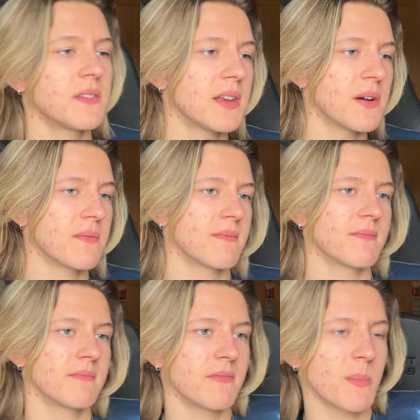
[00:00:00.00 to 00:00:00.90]
you know?
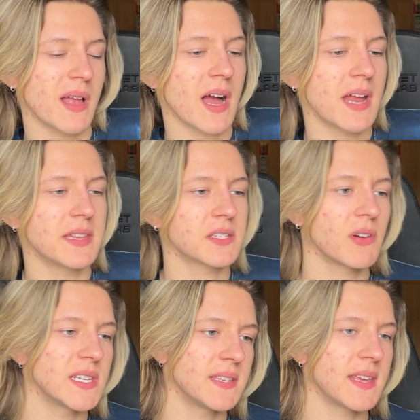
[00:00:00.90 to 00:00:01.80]
Oh, my God, this
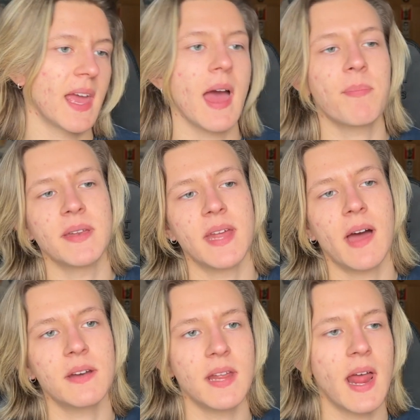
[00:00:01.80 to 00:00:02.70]
crazy thing happened. How did it